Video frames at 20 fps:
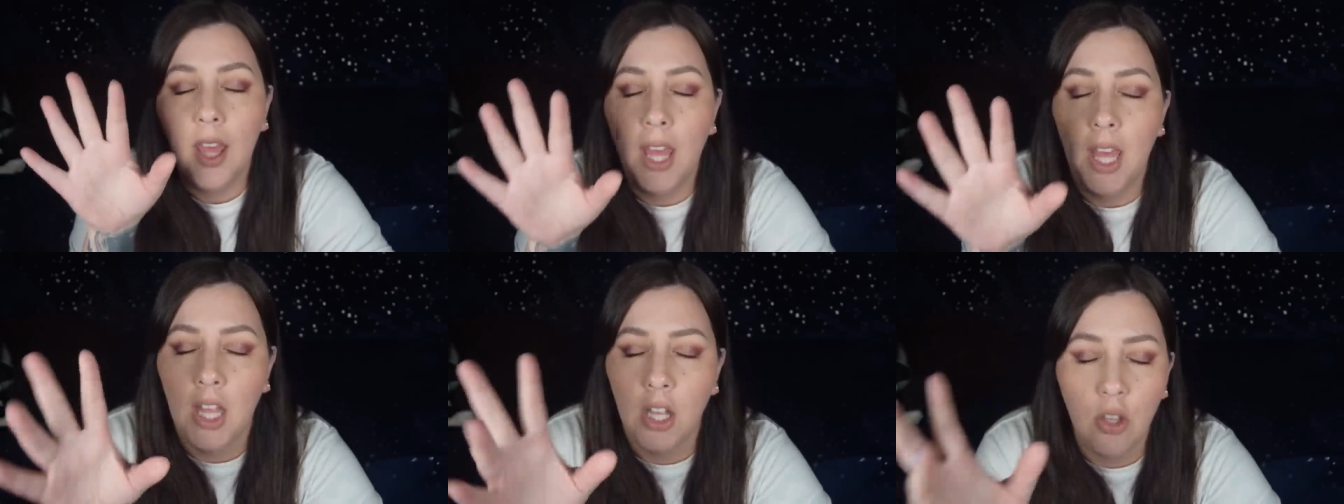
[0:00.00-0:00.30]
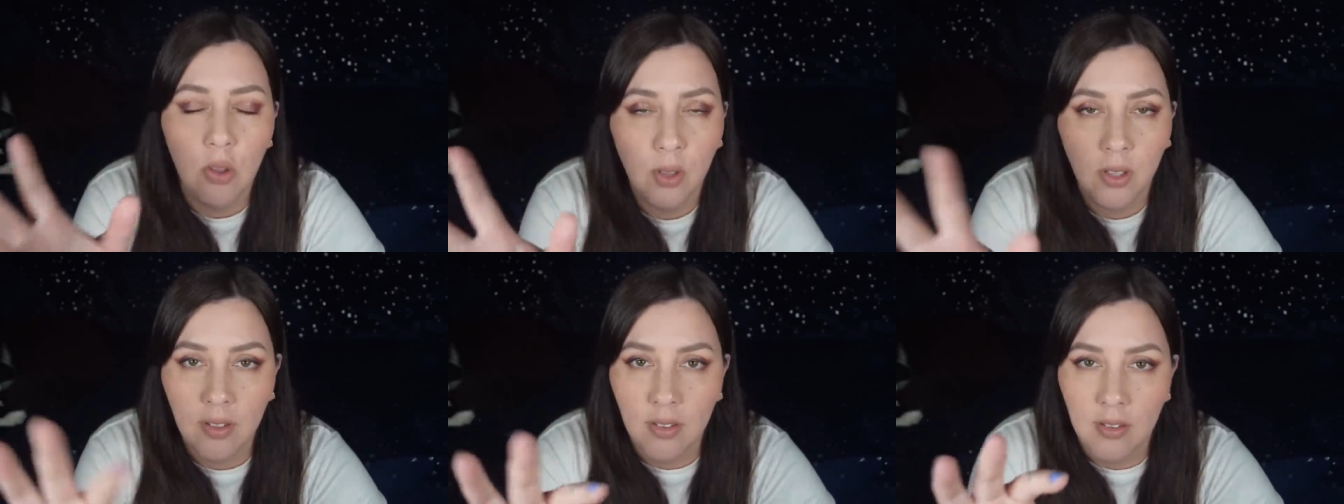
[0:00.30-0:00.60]
And
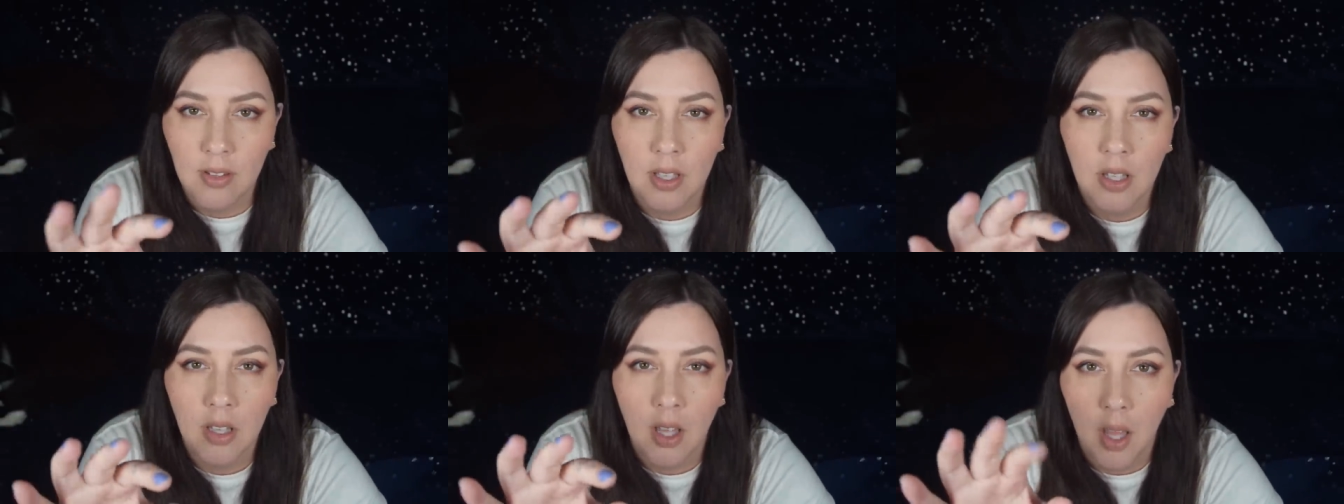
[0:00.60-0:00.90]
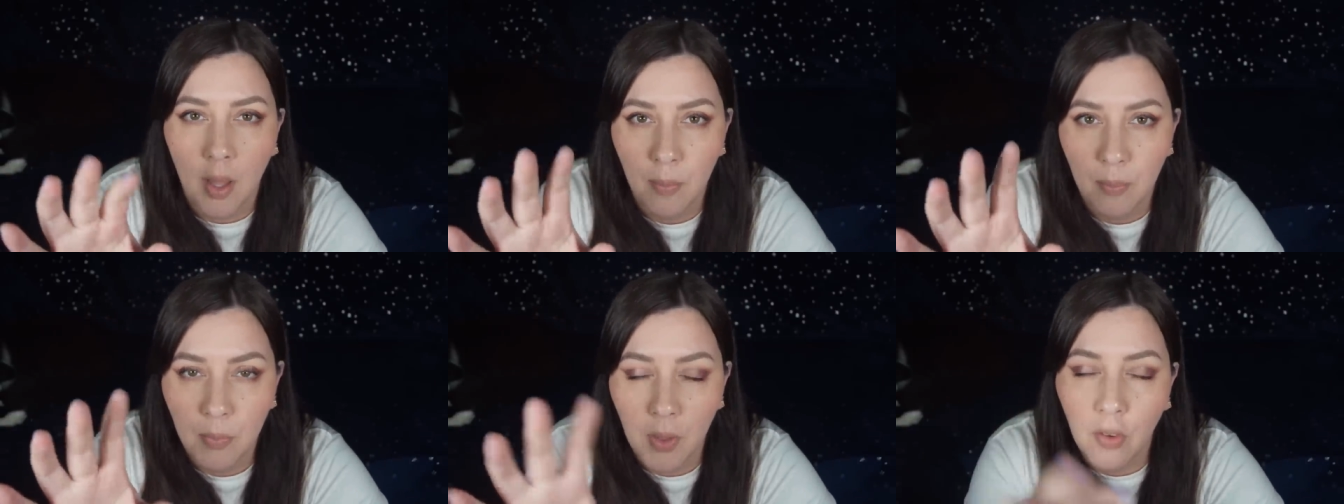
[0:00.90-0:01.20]
you can see
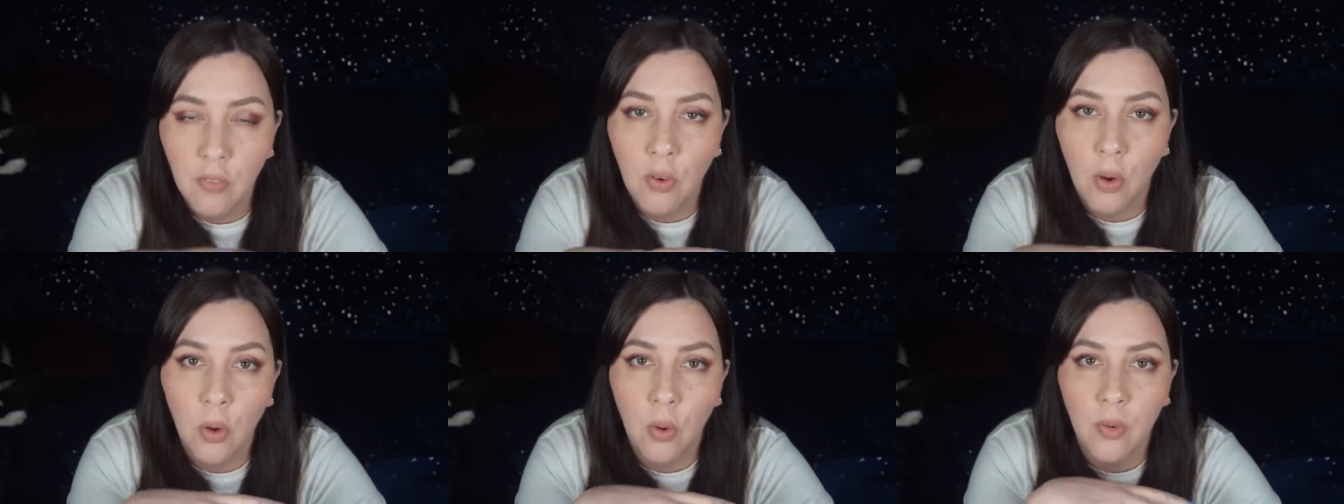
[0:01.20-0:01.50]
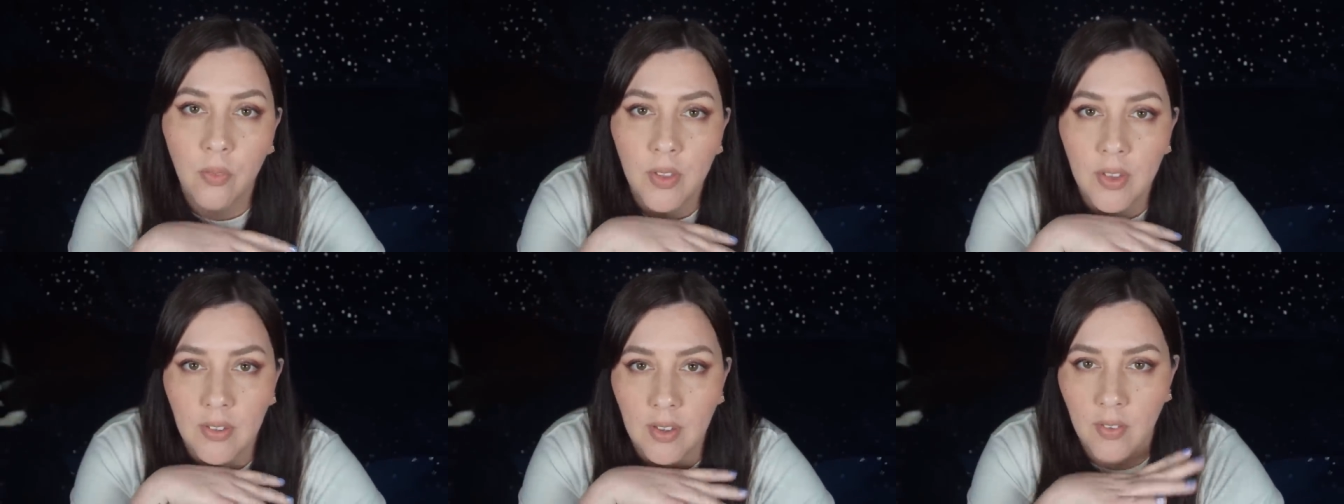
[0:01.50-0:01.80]
a photo
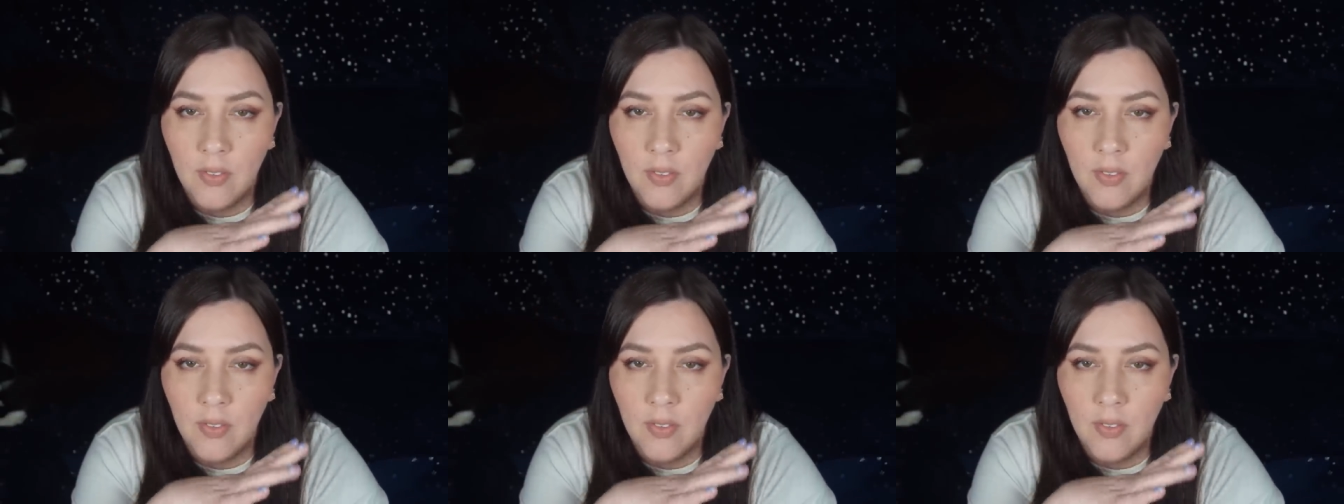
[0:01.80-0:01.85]
of this.